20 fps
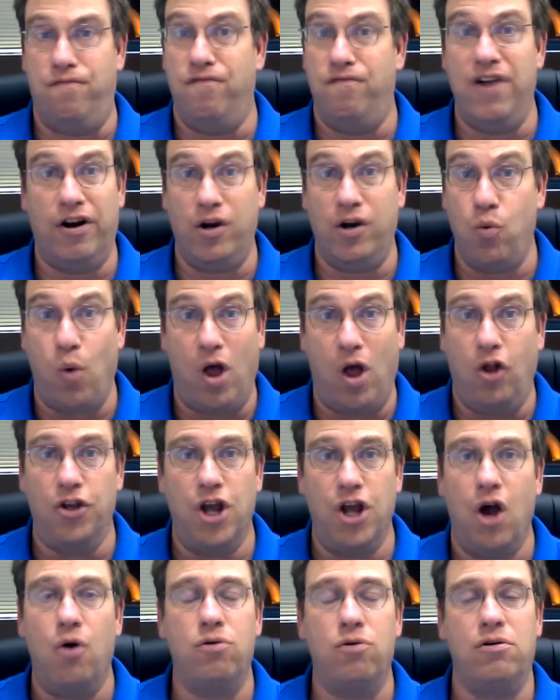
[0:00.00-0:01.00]
very
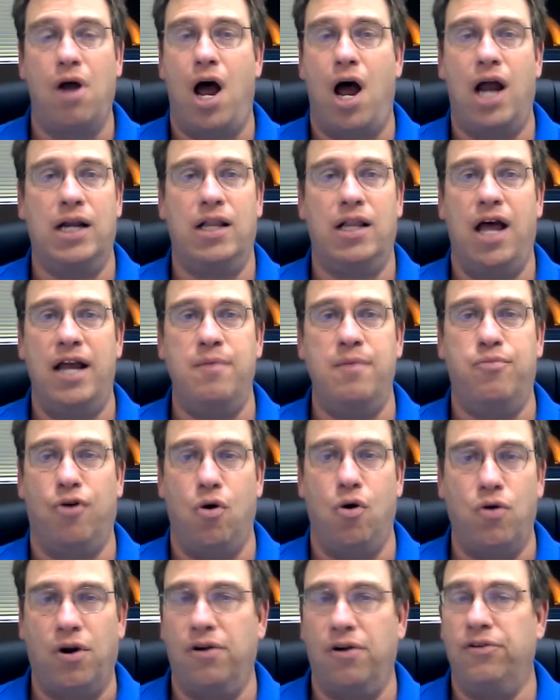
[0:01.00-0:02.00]
well-known online
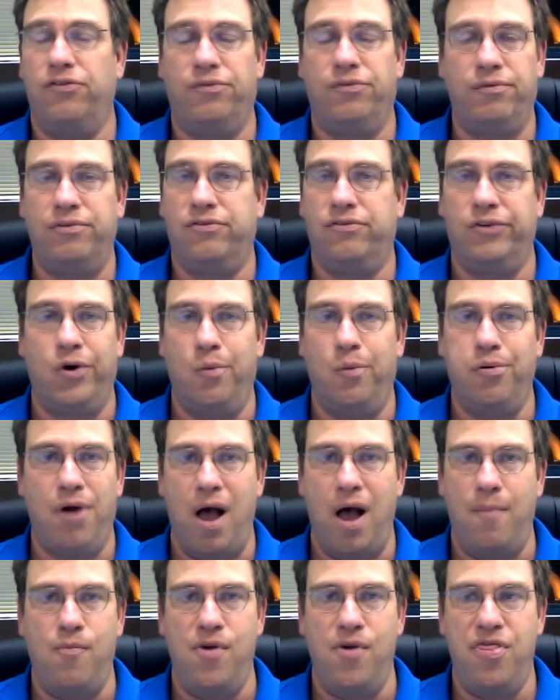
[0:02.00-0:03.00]
brokers. There's no
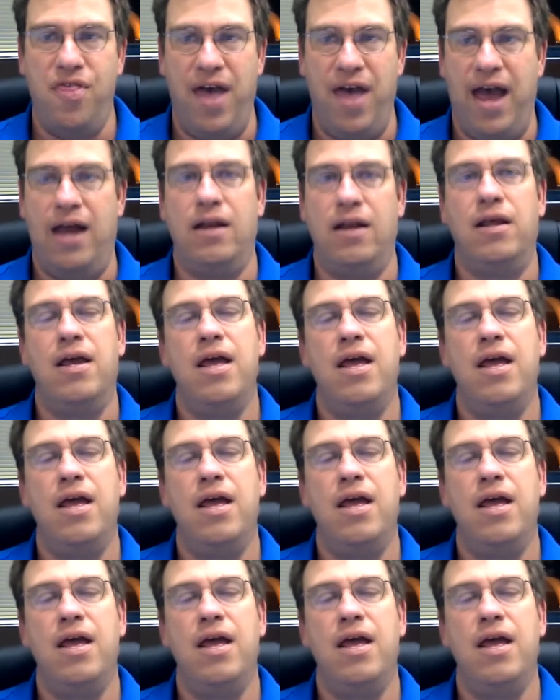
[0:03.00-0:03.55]
problem with that.